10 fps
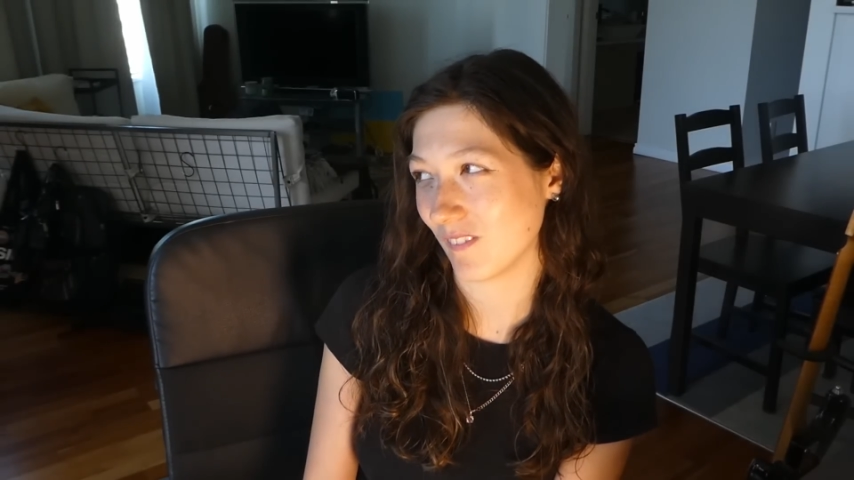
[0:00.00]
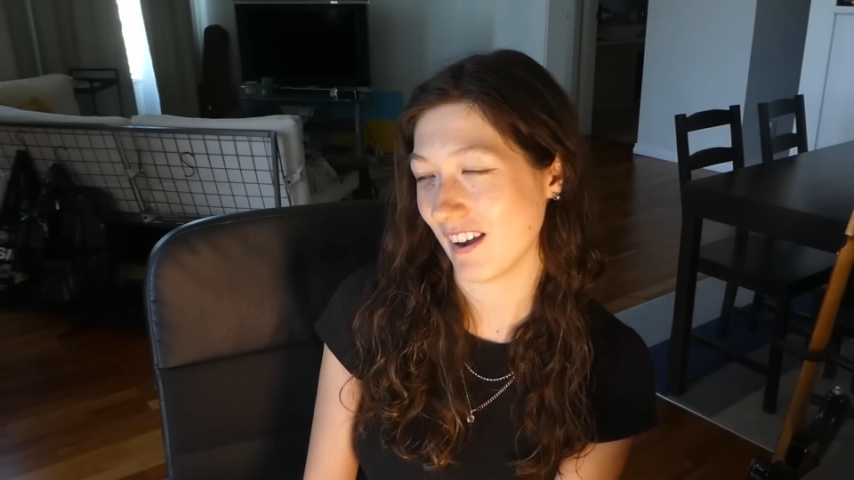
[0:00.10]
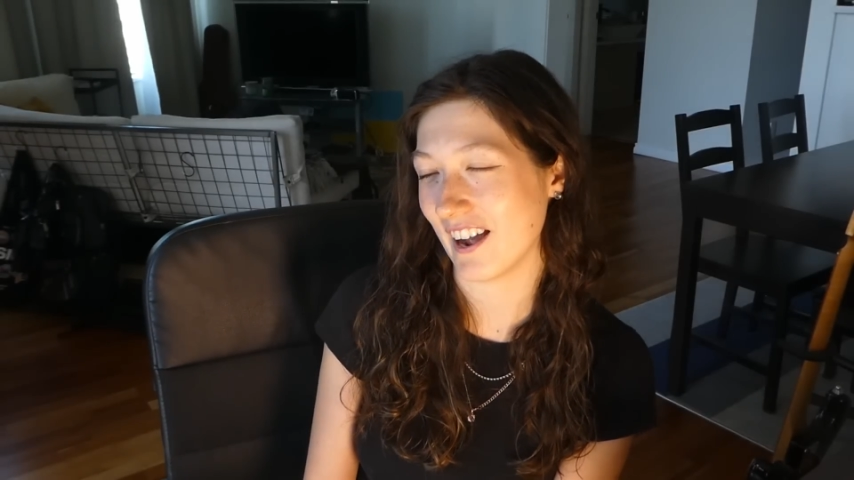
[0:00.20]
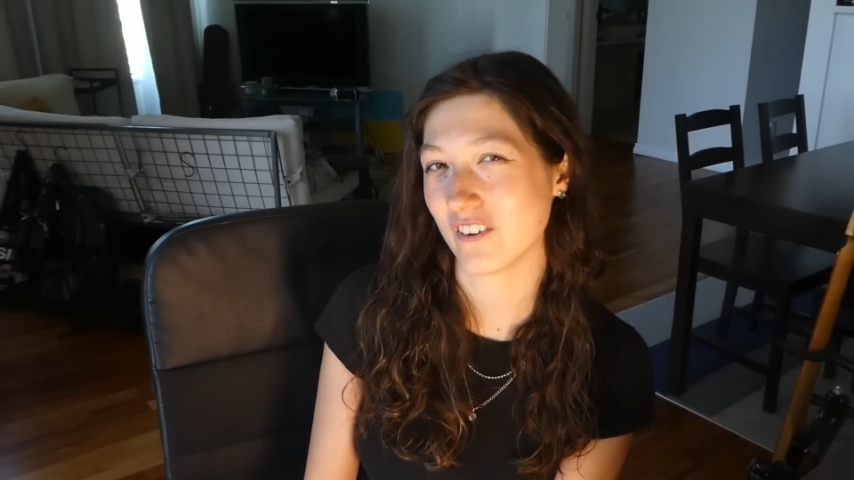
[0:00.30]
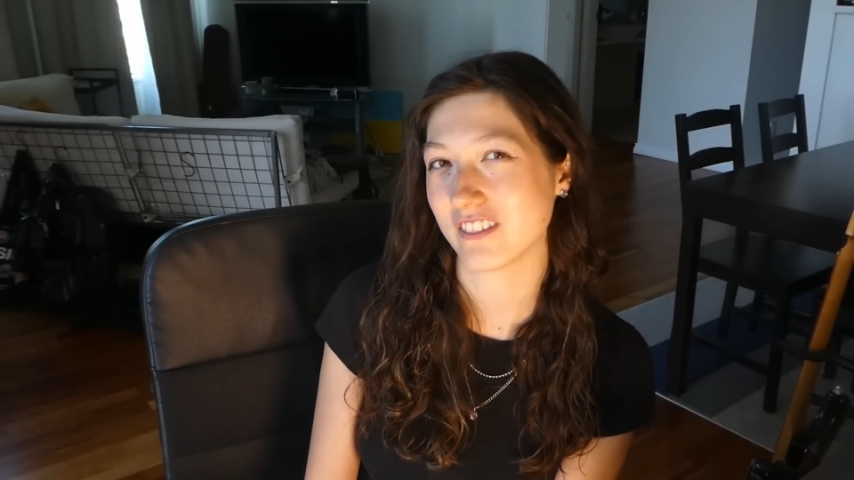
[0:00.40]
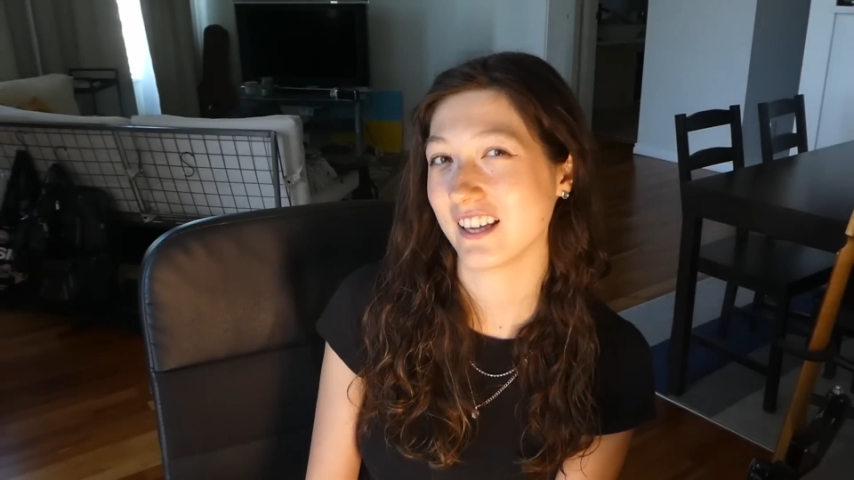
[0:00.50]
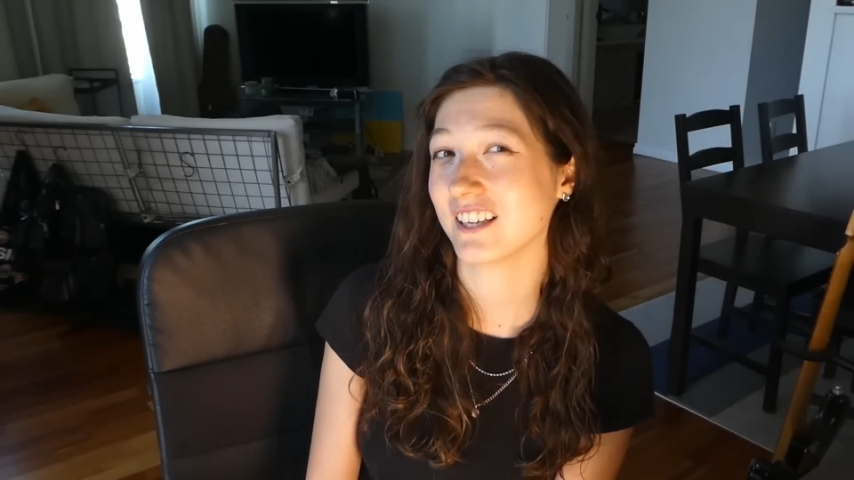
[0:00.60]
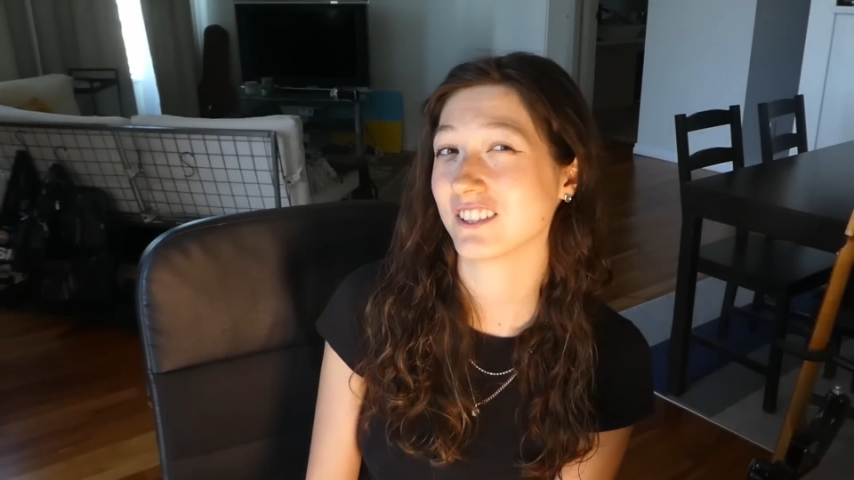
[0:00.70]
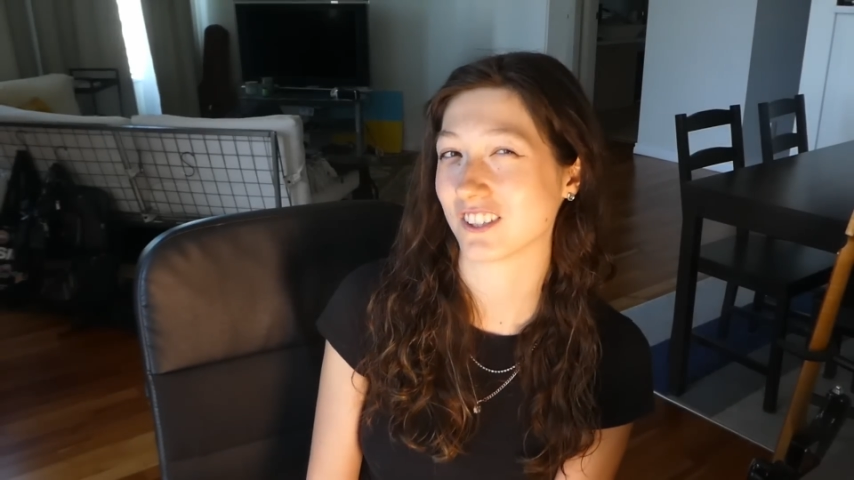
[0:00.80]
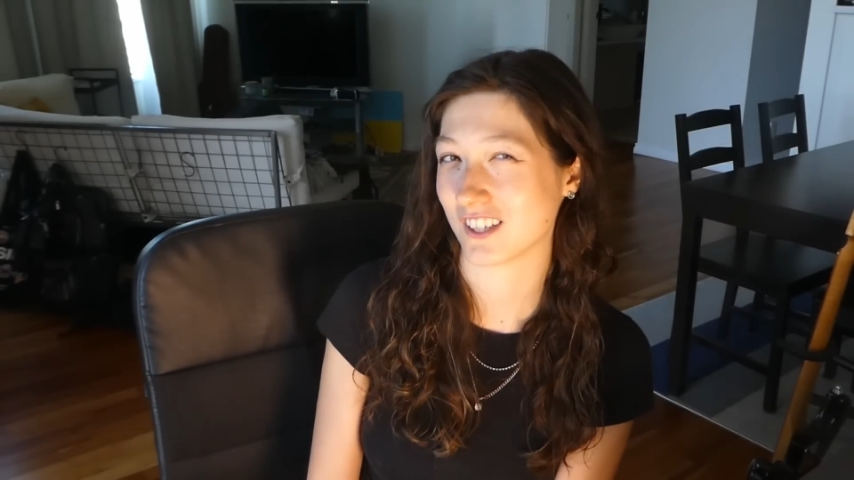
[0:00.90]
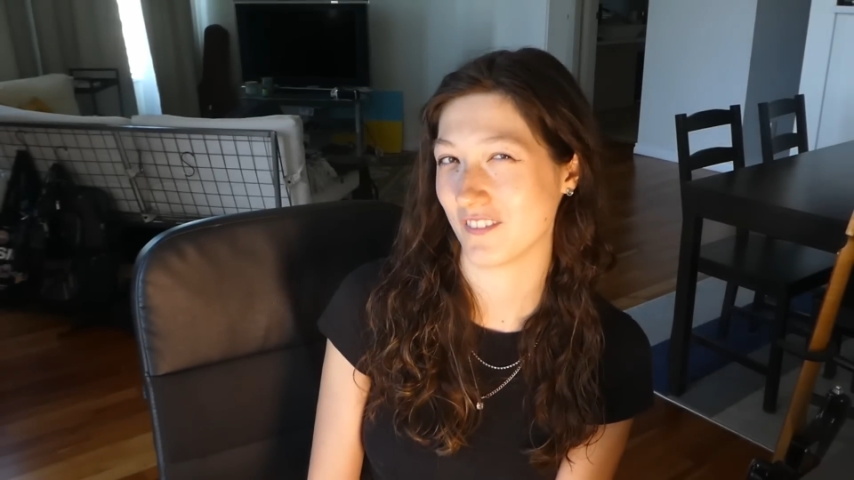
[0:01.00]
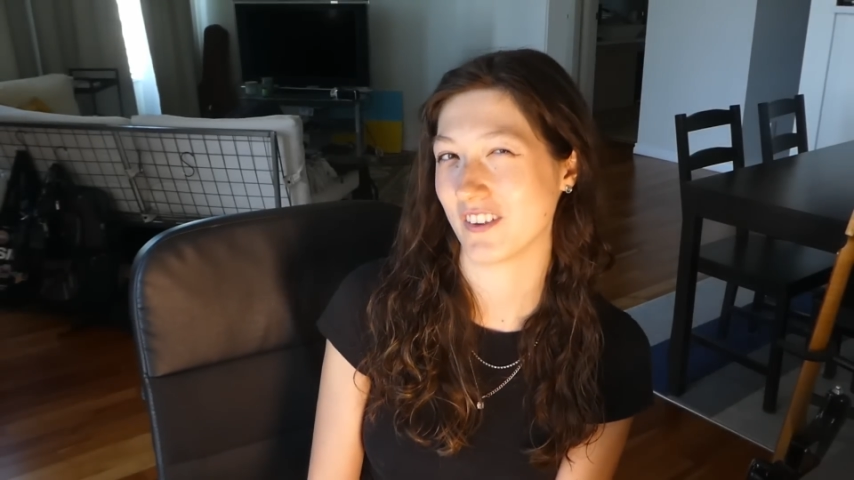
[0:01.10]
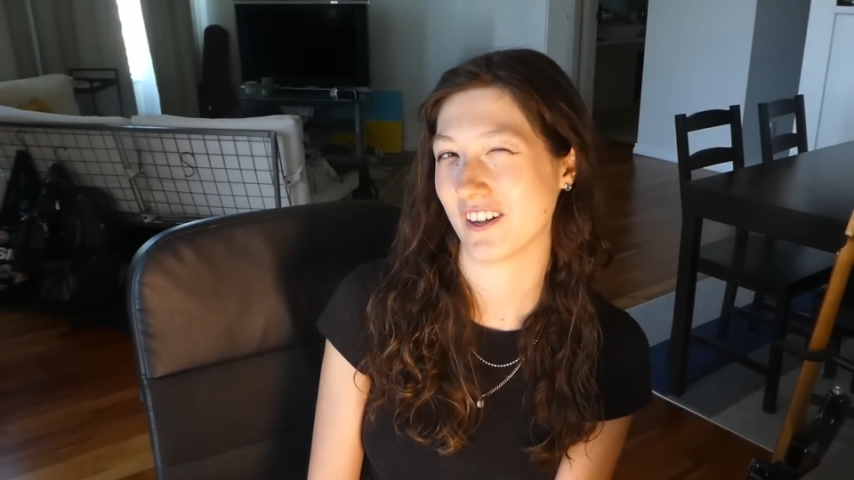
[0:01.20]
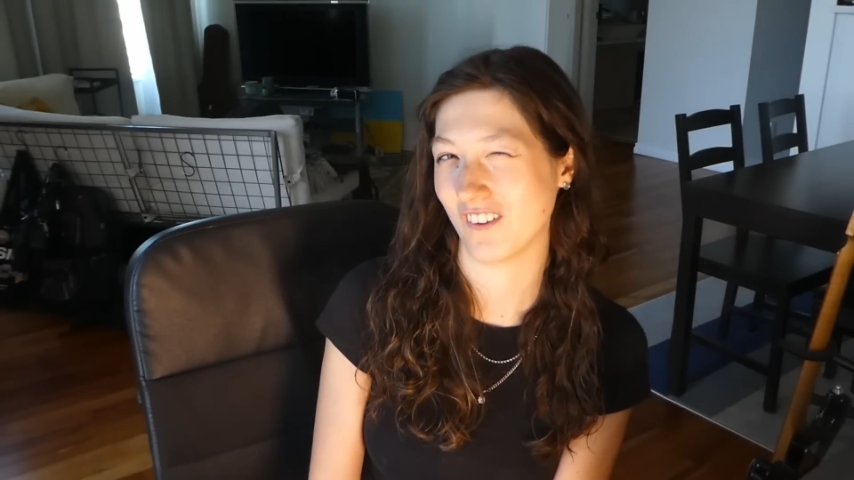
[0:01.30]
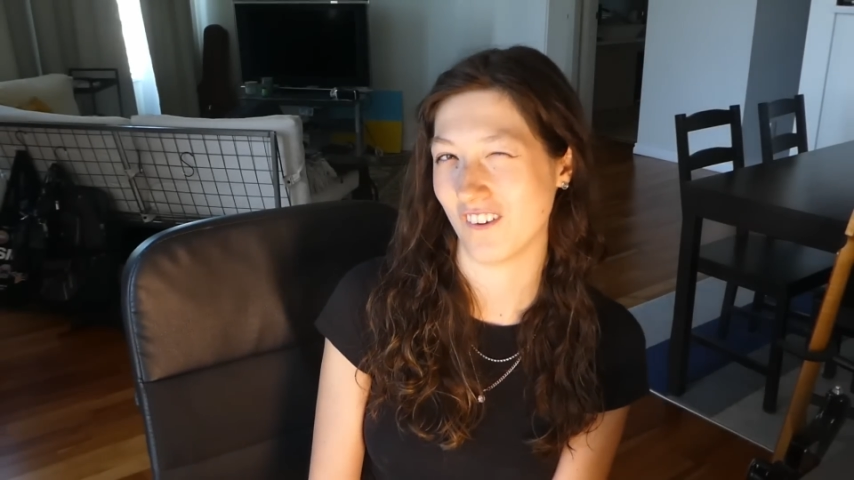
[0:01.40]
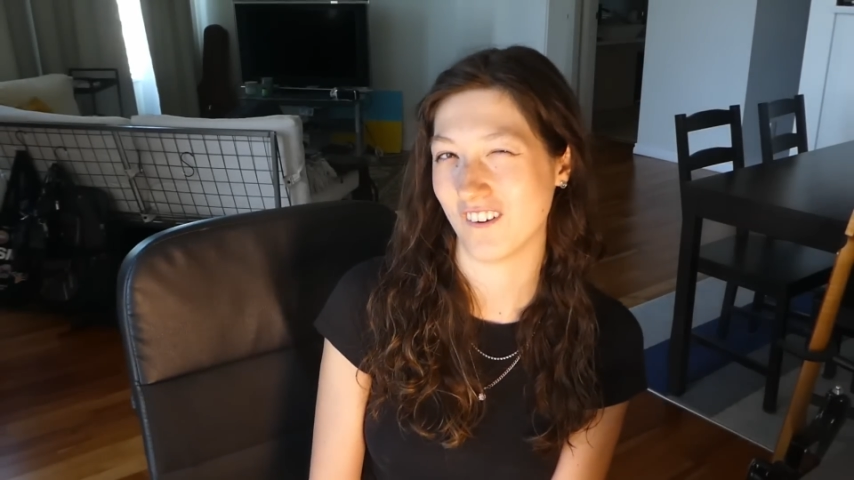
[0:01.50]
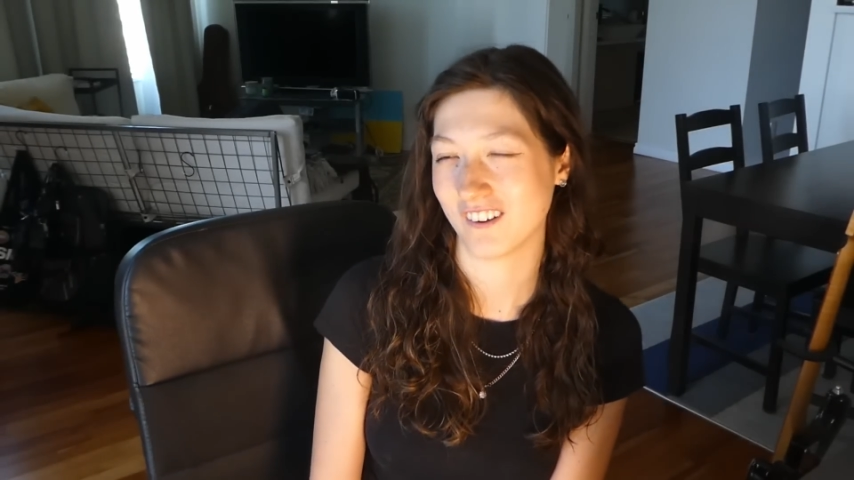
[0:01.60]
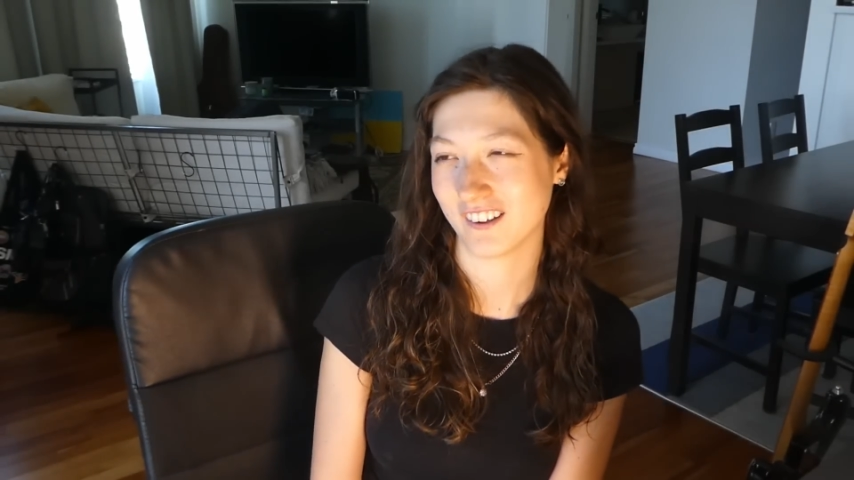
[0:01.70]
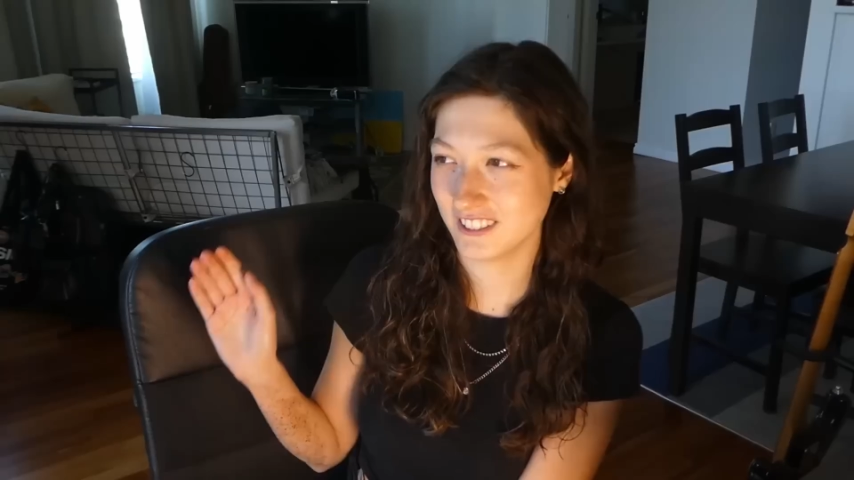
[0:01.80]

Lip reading: how things are coming along.